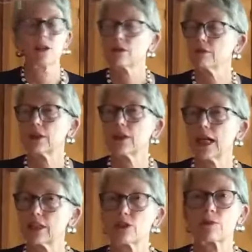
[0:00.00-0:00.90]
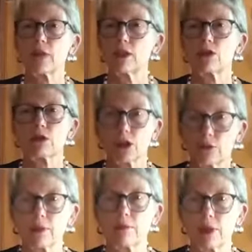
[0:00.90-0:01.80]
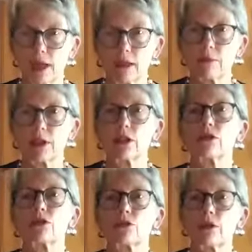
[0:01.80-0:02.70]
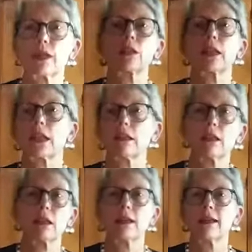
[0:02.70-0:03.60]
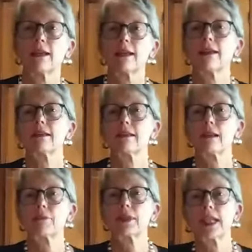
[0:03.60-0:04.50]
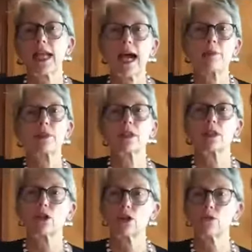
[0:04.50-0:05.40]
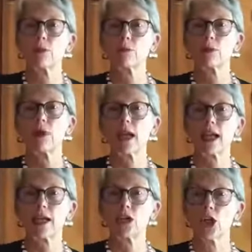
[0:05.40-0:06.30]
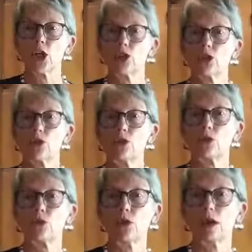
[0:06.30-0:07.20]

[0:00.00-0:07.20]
well, that just means you're a human being because adrenaline is something that happens in the human brain to